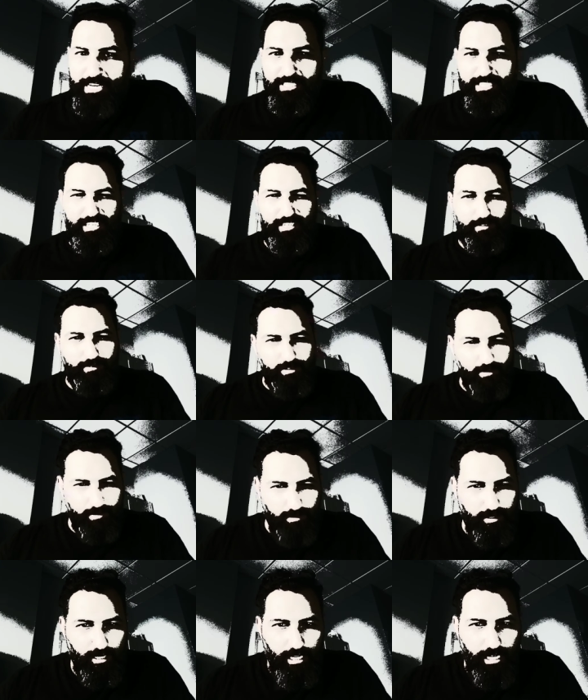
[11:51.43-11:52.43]
It
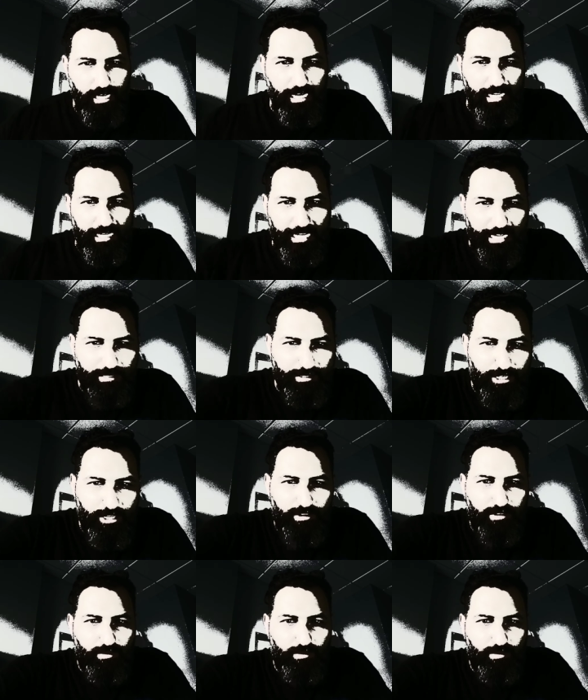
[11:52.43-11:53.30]
allows you to do